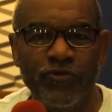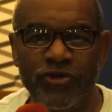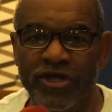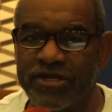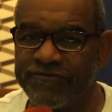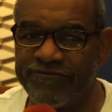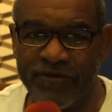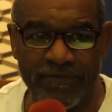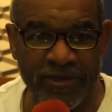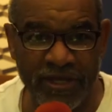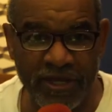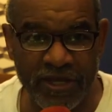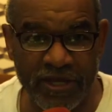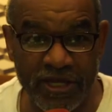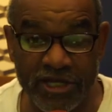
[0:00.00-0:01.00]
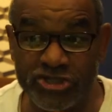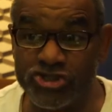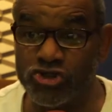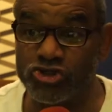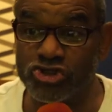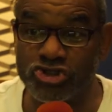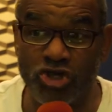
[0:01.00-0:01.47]
you that's from here
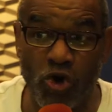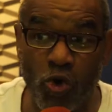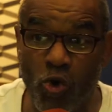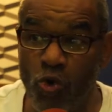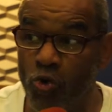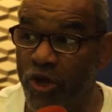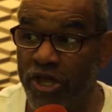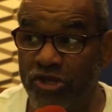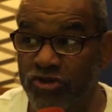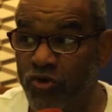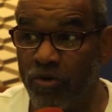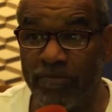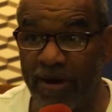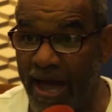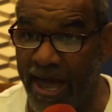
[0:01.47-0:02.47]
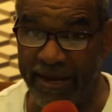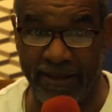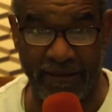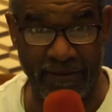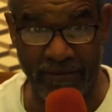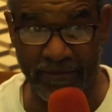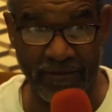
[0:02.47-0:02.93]
is your soul and your
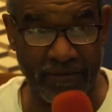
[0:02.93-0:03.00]
body.